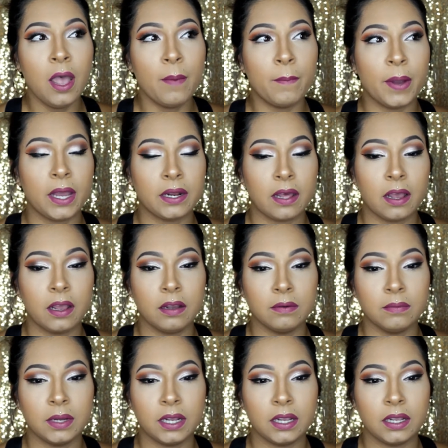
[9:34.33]

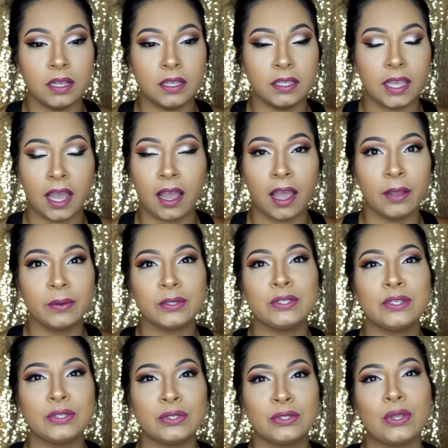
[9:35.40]
But, yeah, I was
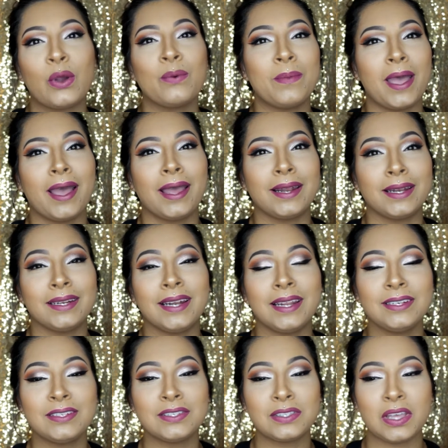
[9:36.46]
just so mad, and
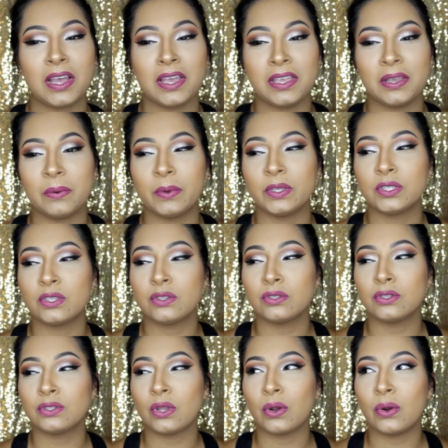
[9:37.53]
I just thought it was
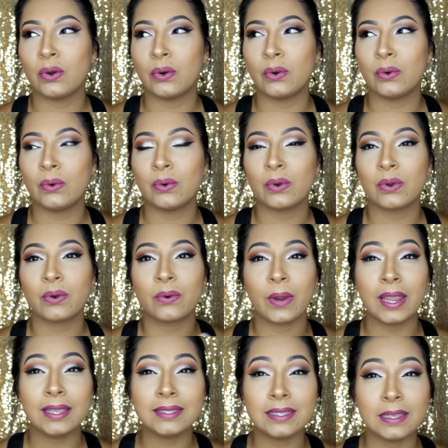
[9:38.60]
so
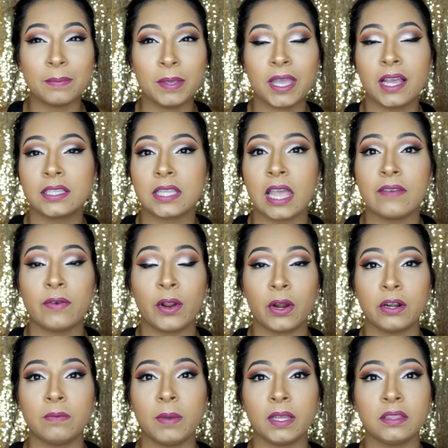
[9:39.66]
crazy because I've
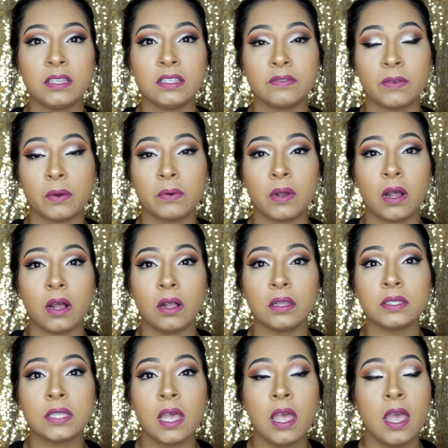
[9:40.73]
heard about these phone
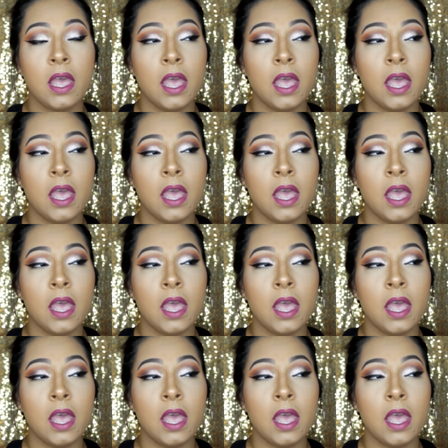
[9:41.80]
calls